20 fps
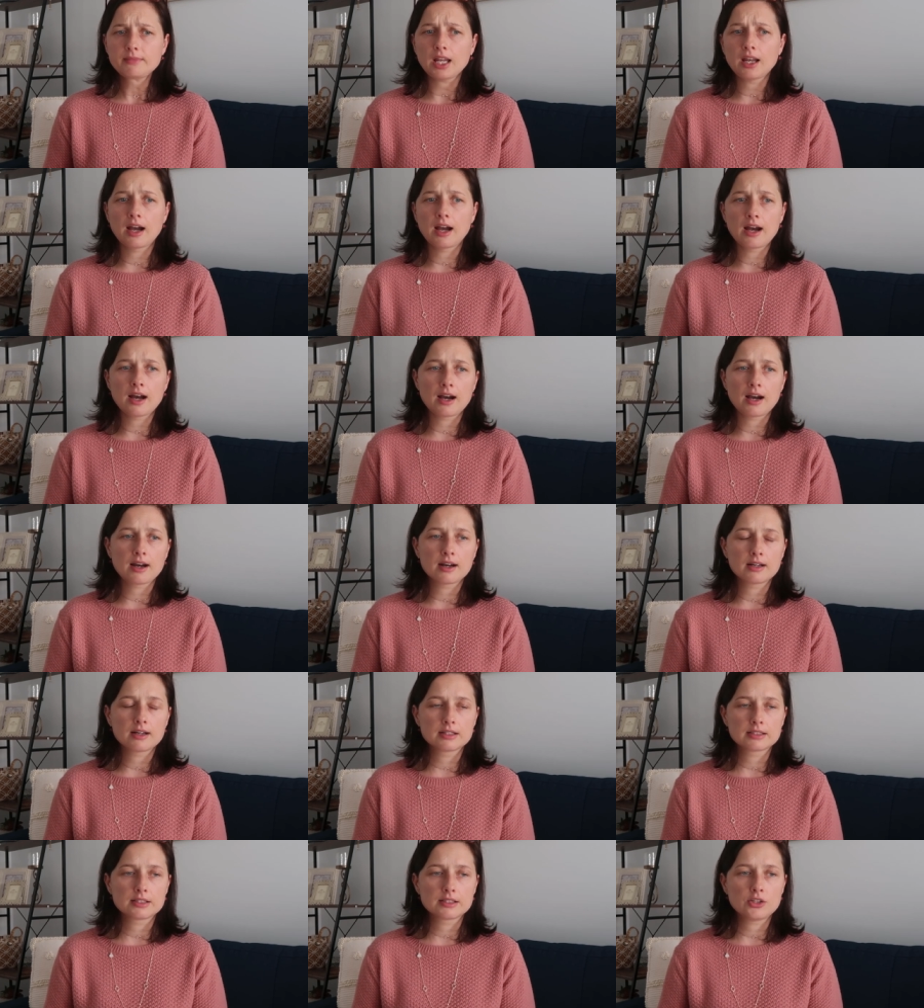uh,
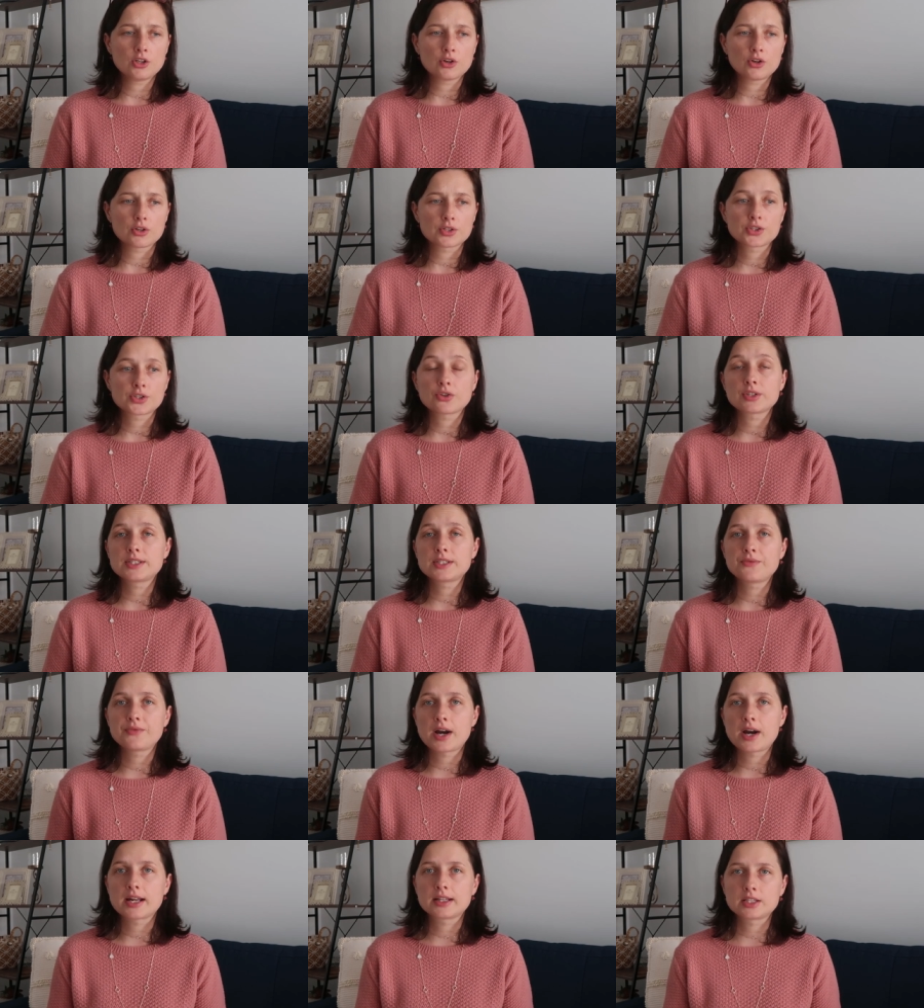you know,
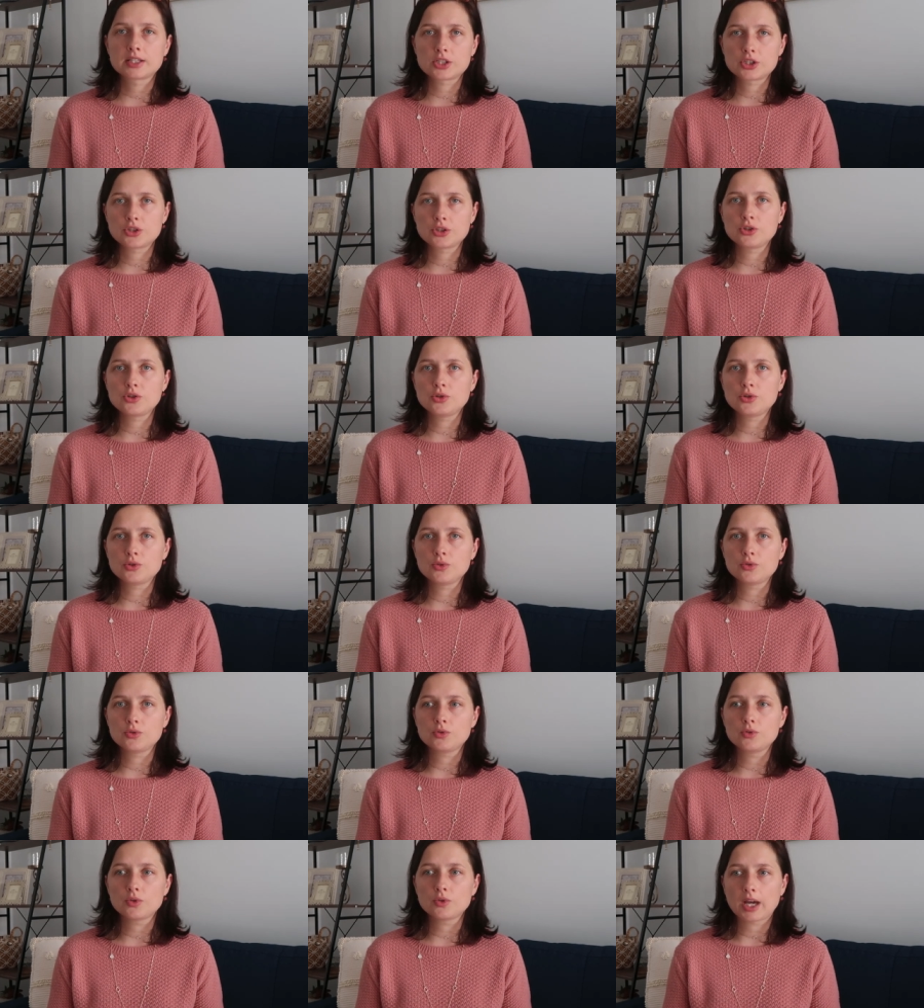certifying that you